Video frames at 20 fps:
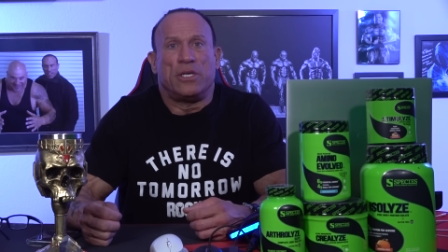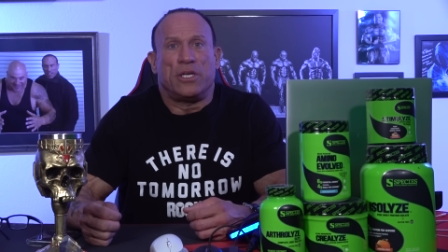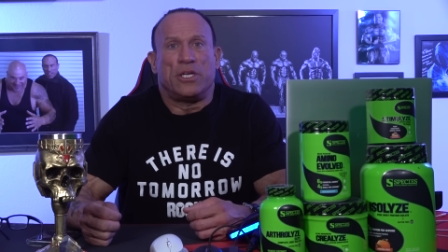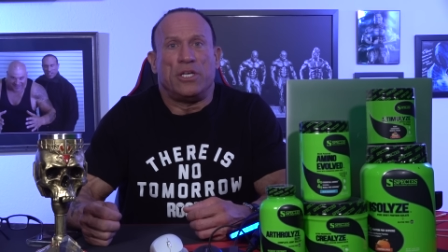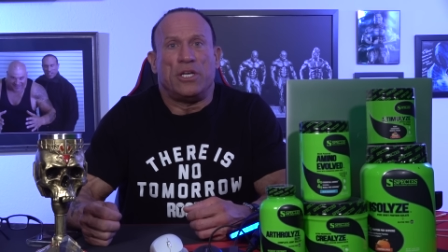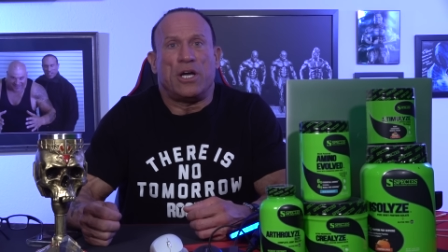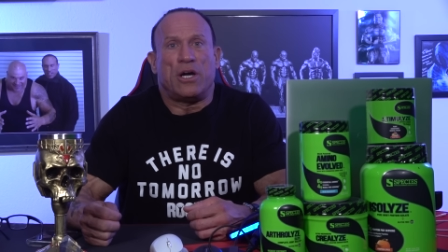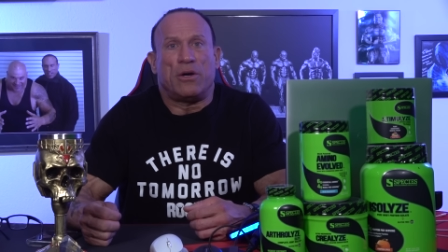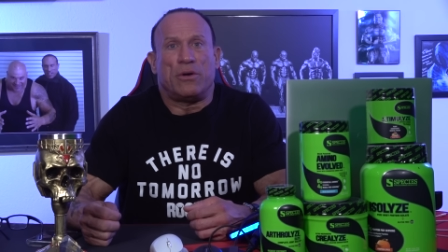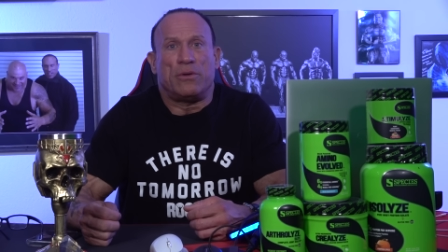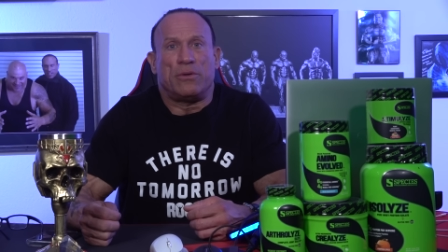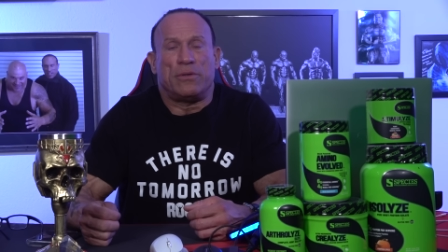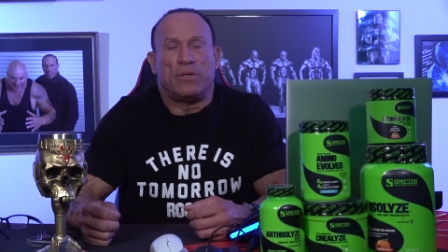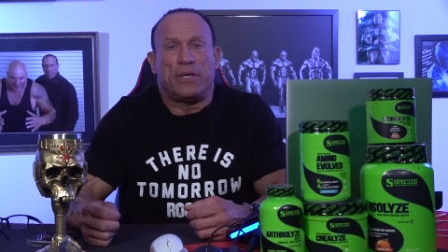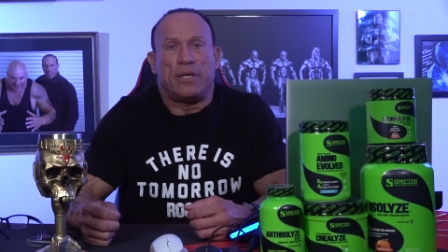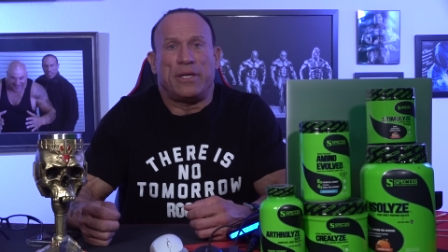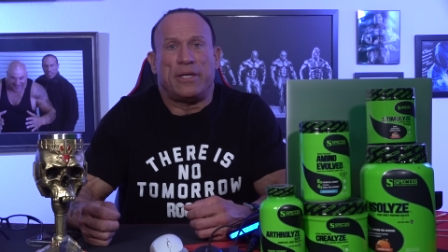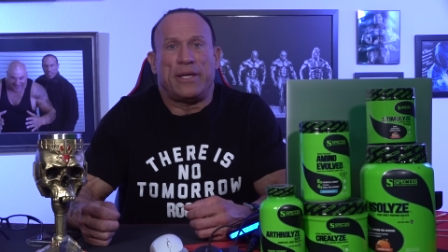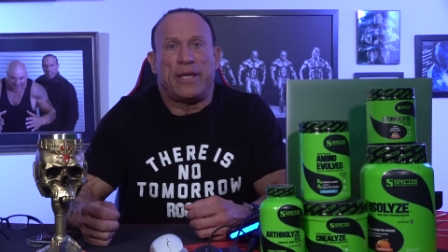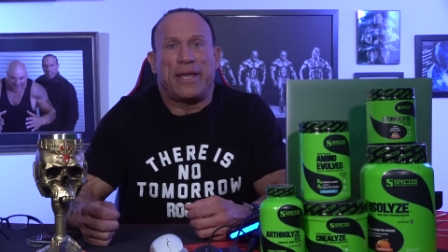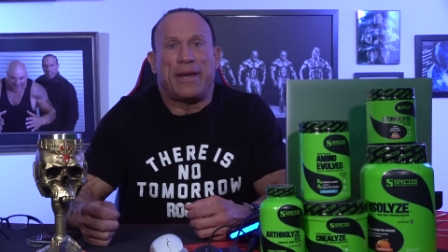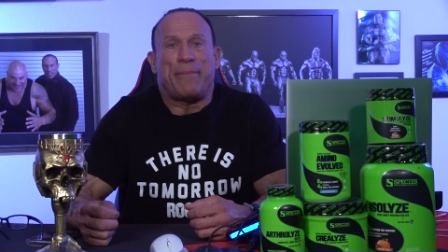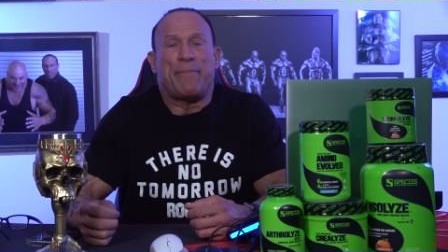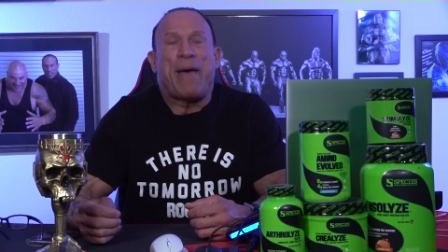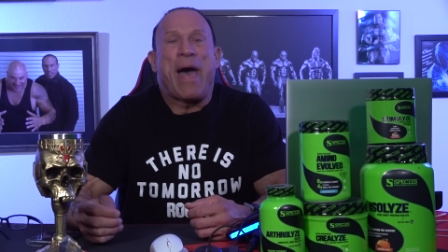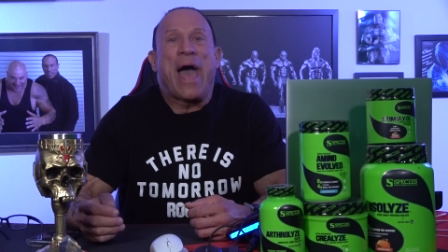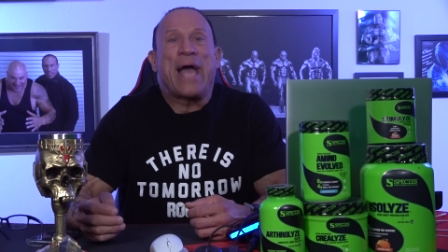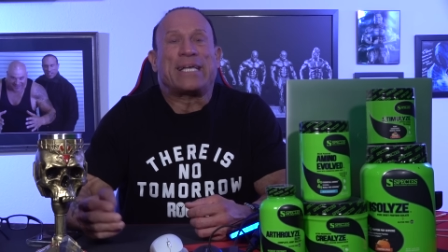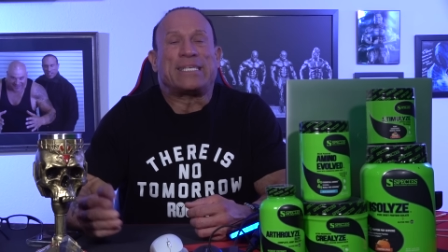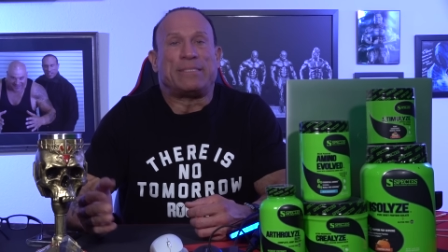you know, at a
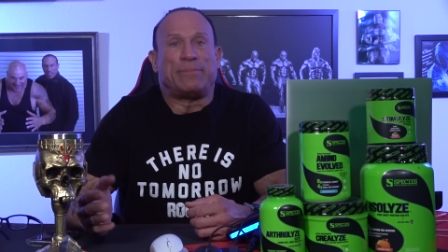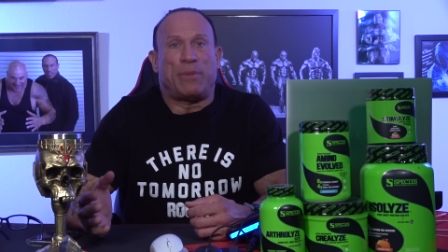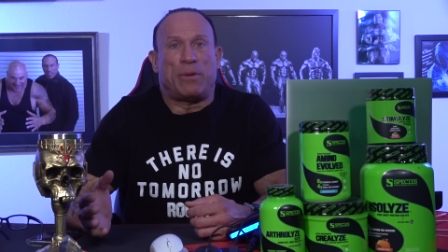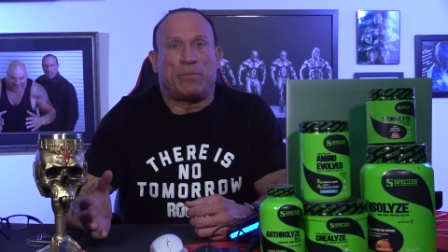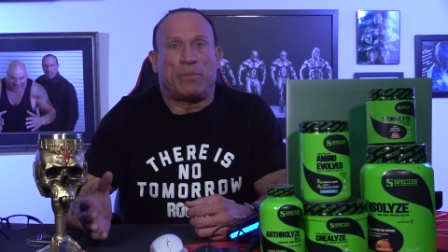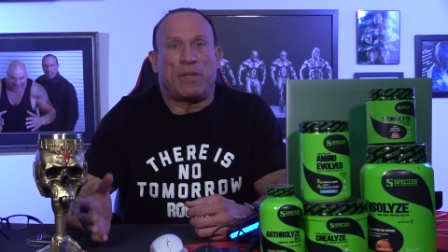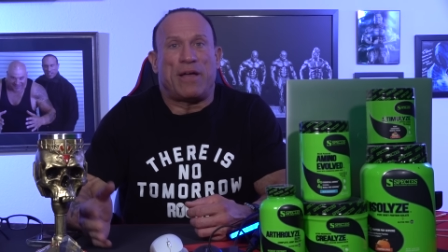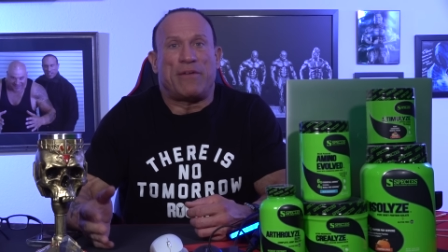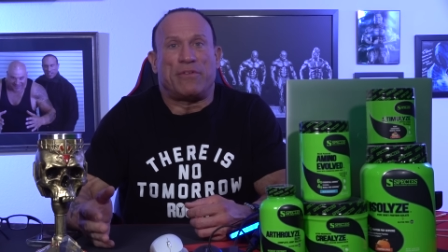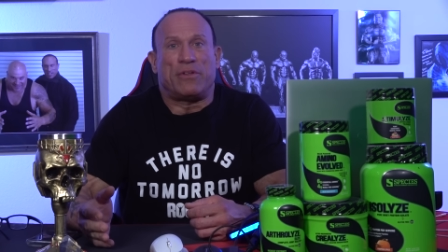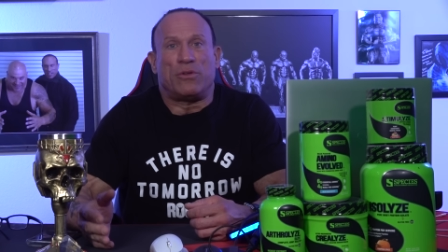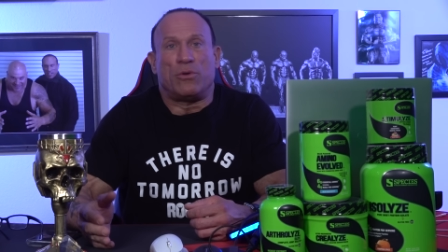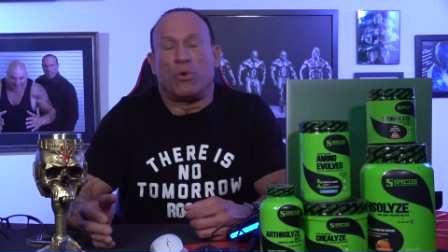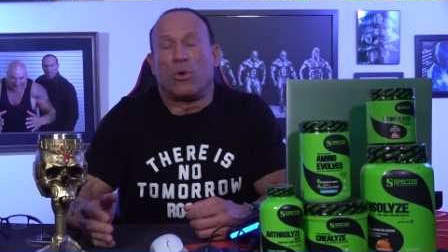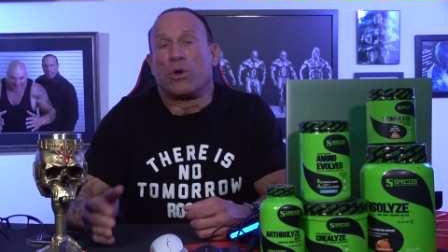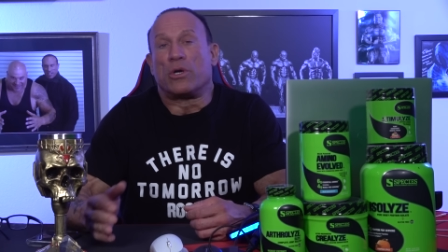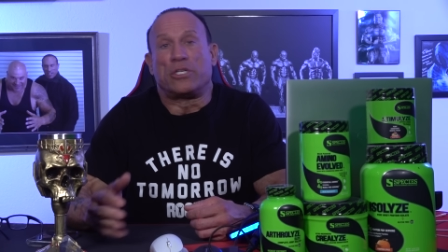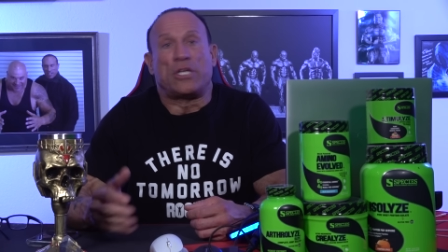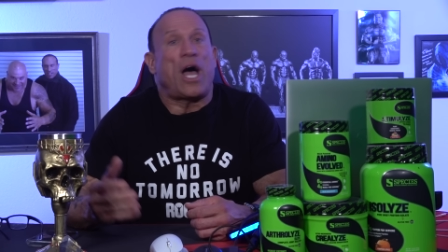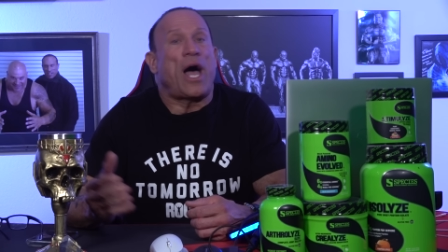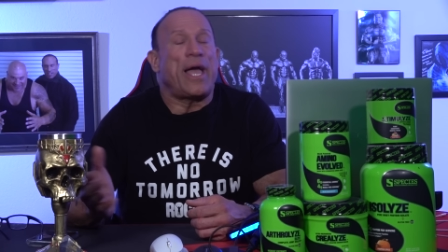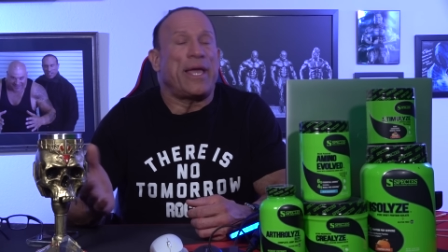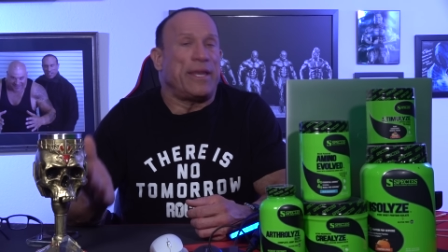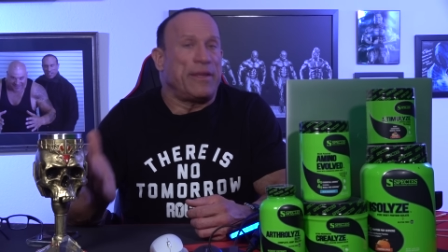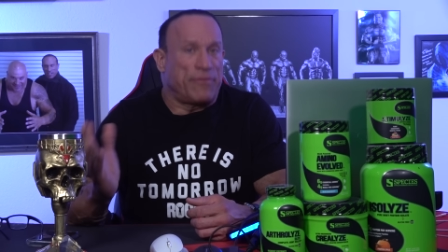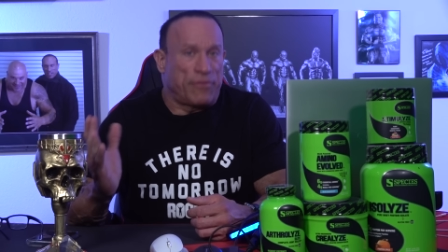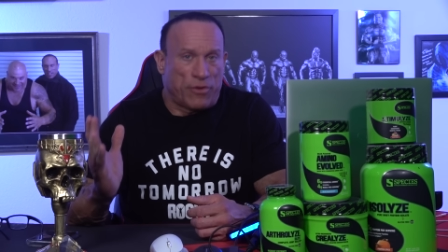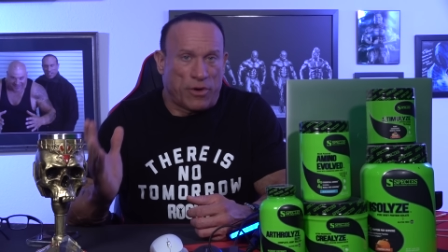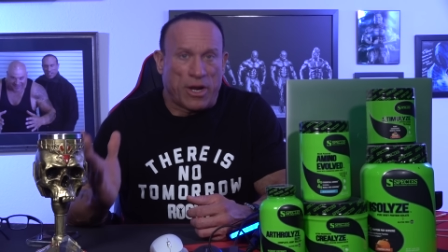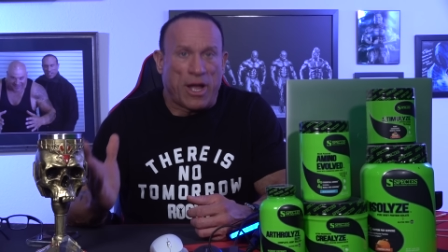maximum level or
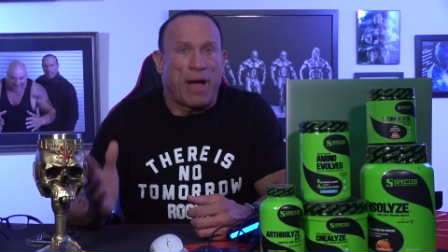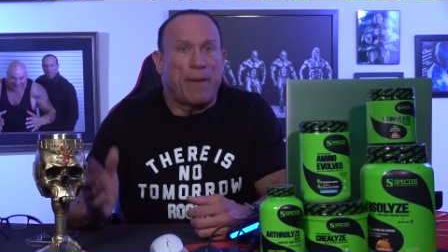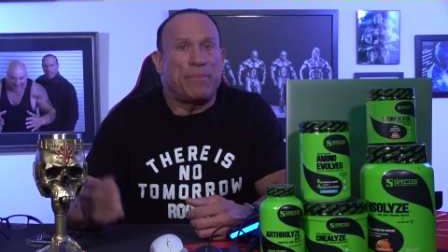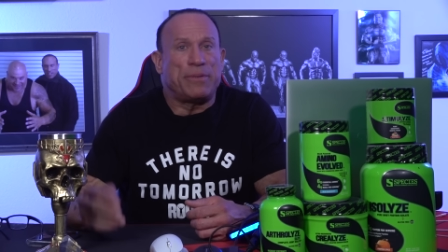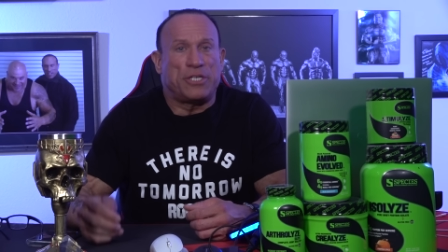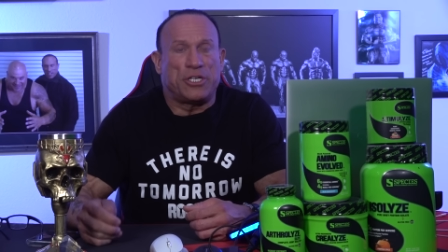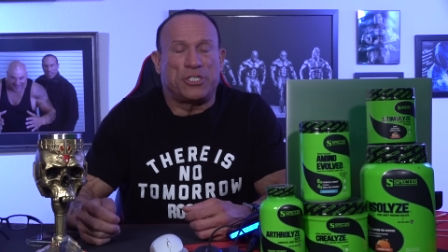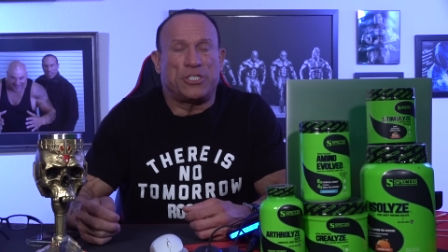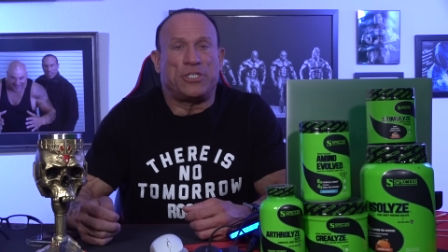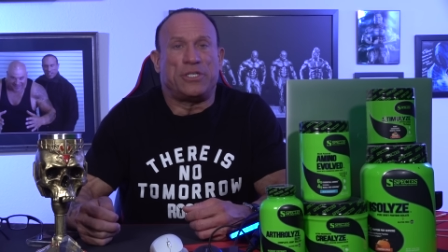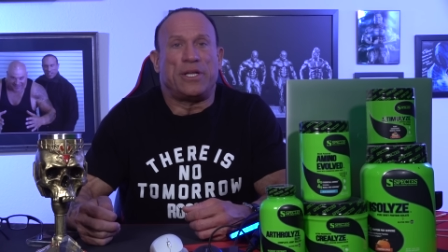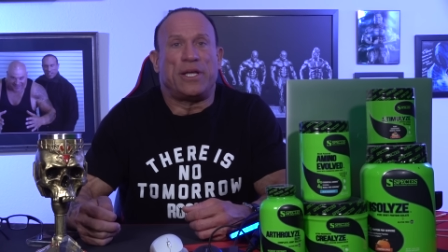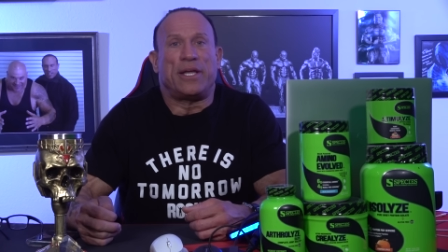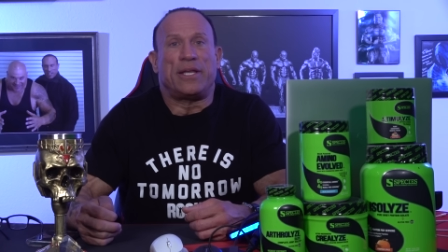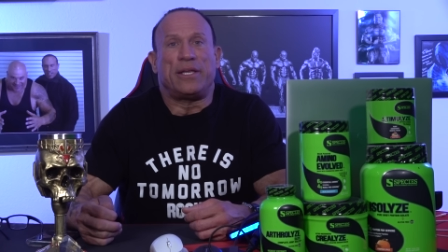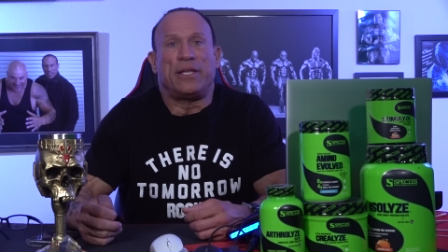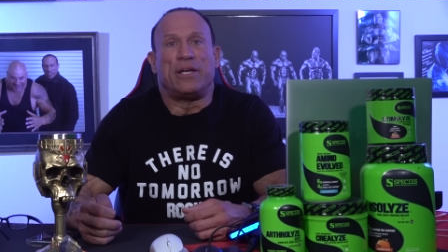dieting for a competition at,